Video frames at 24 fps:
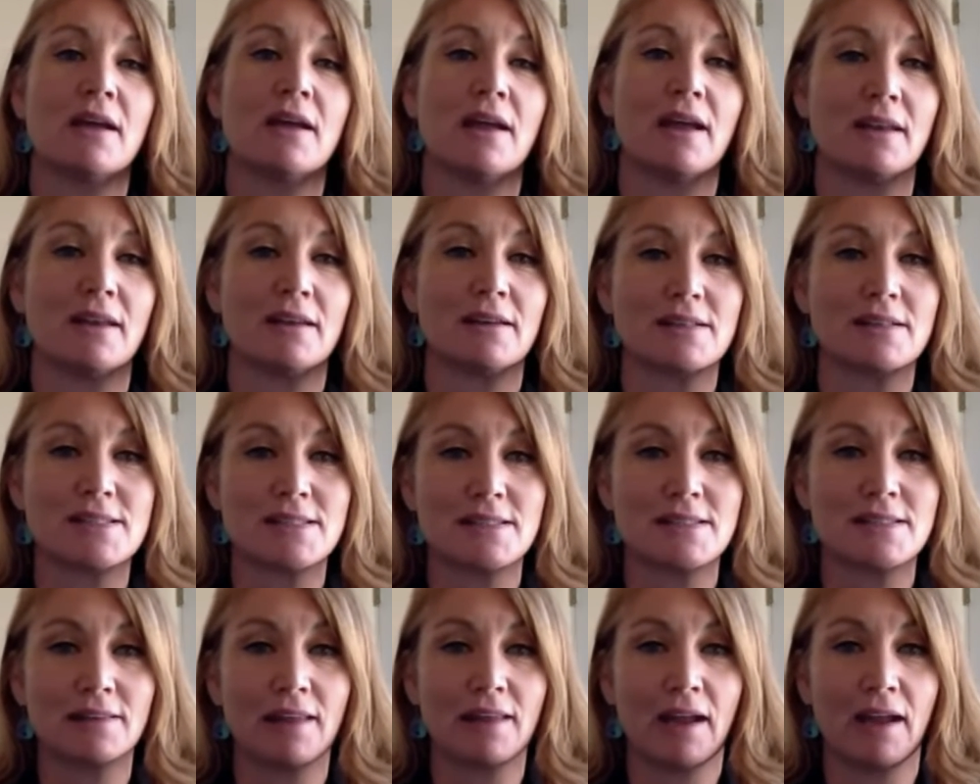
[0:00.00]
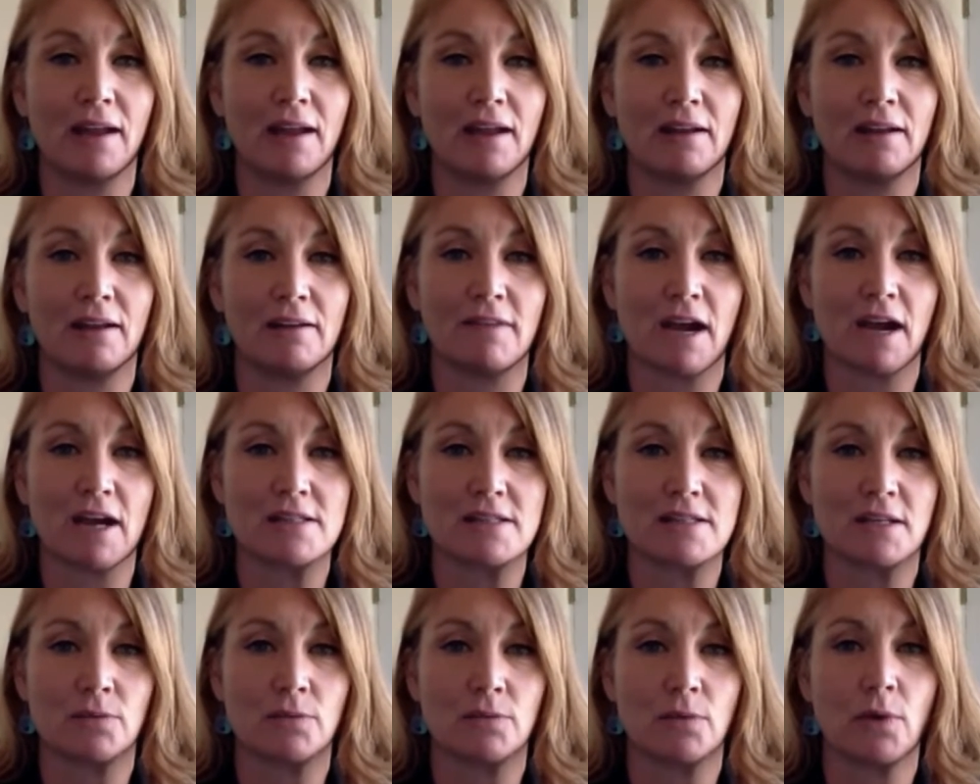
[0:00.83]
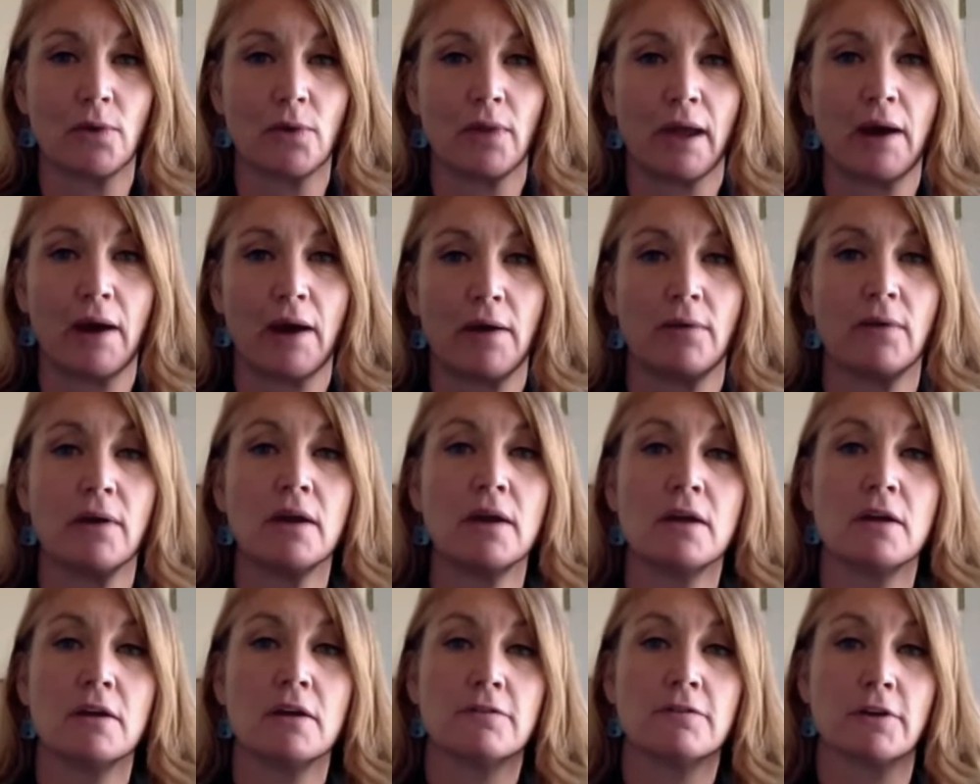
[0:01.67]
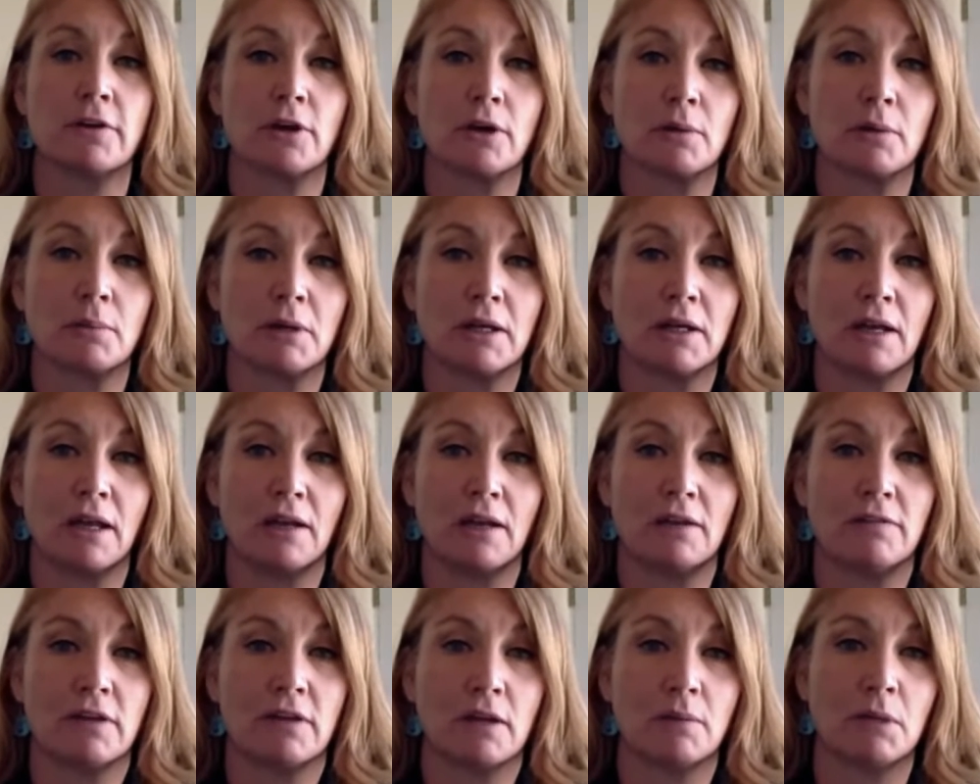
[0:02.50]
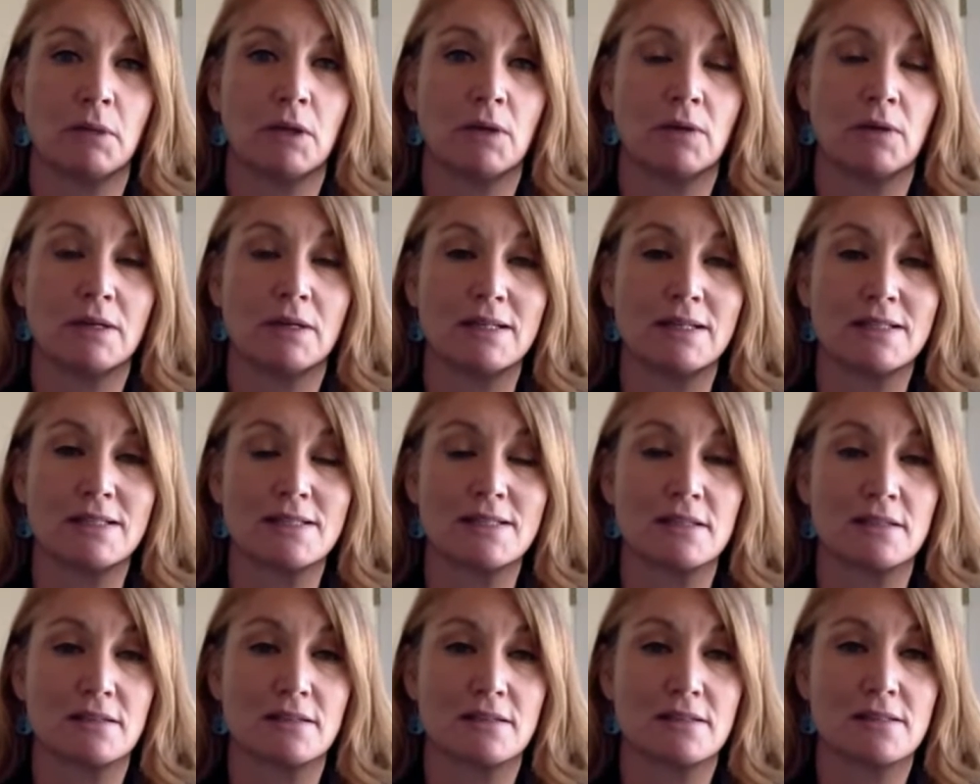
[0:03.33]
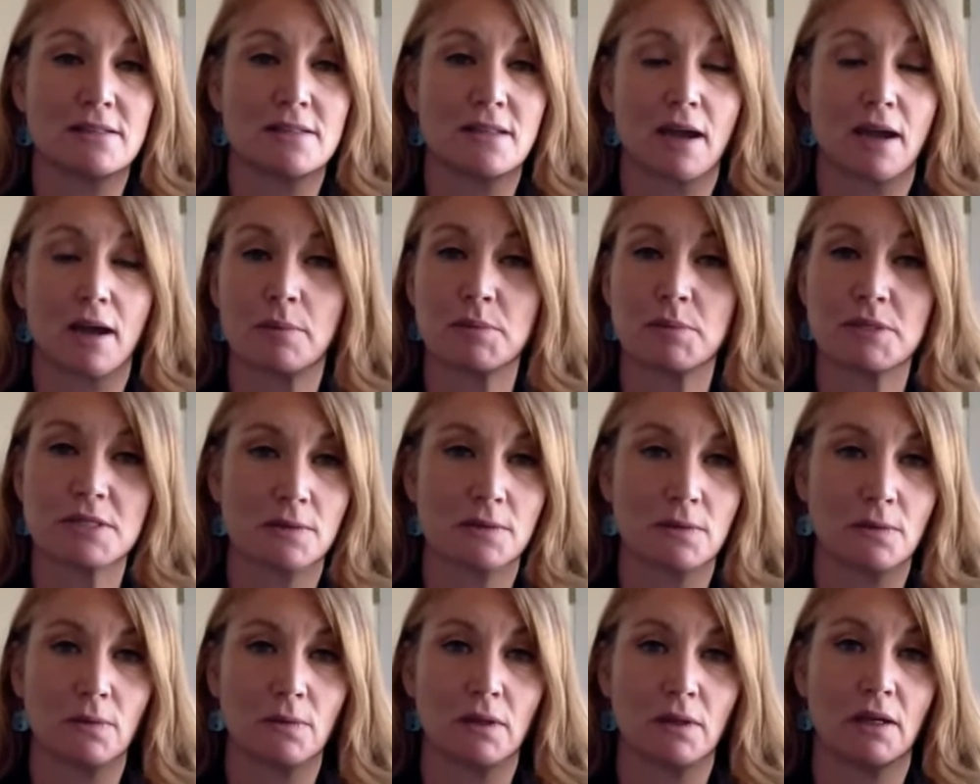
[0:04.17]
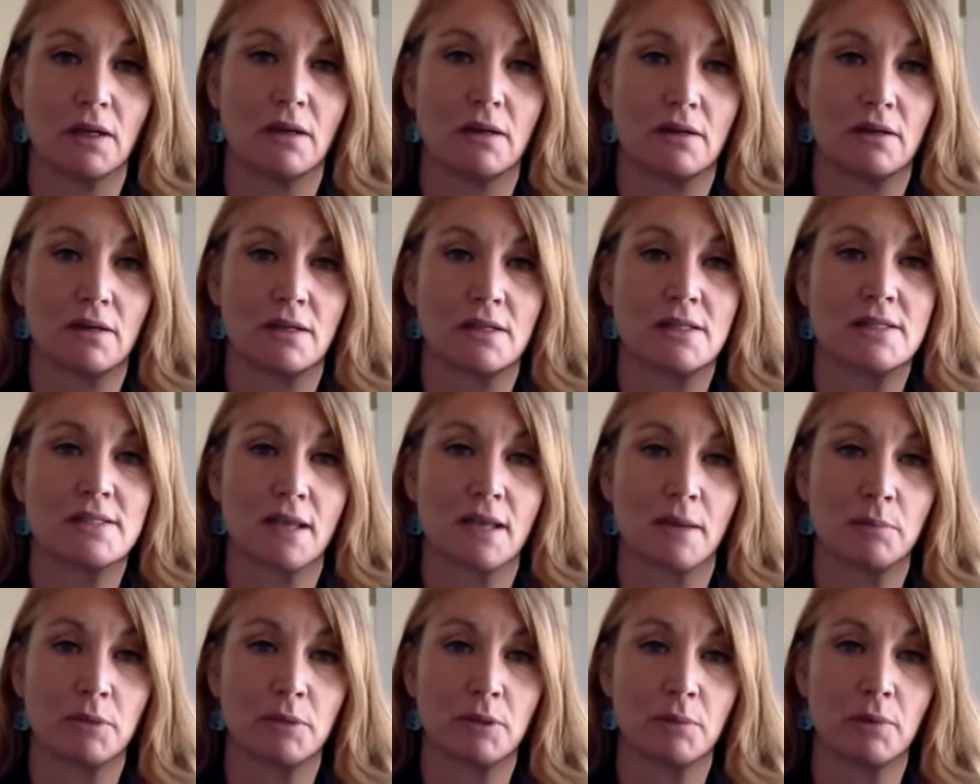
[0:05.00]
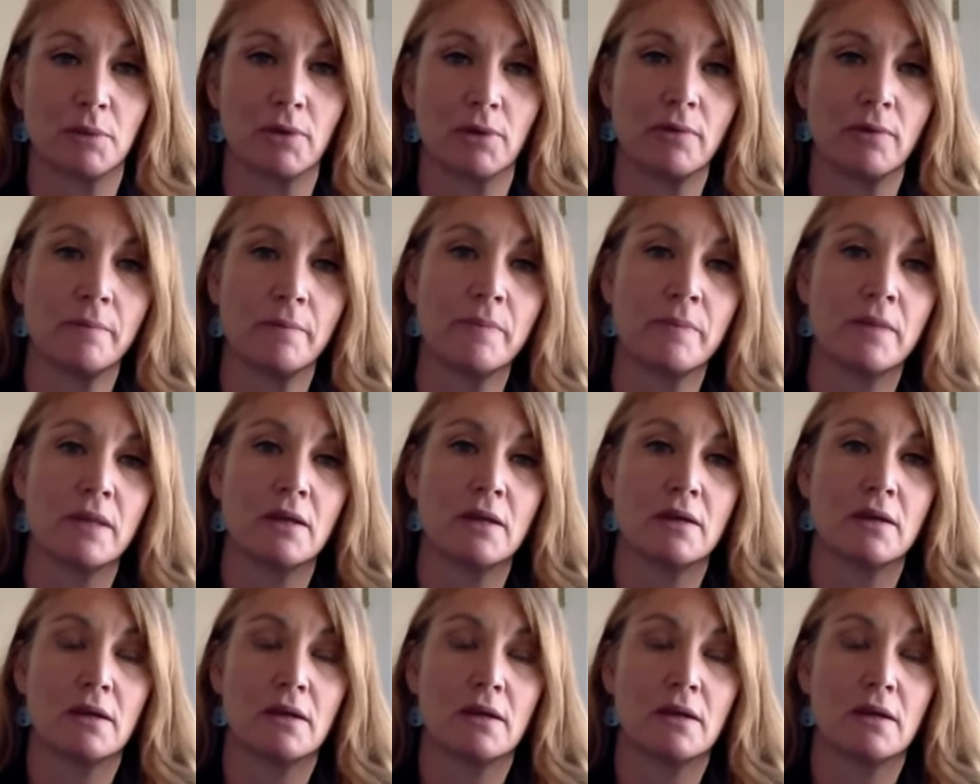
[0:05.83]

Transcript: and its delay in vaccine rollout for urban Native communities is absolutely unacceptable.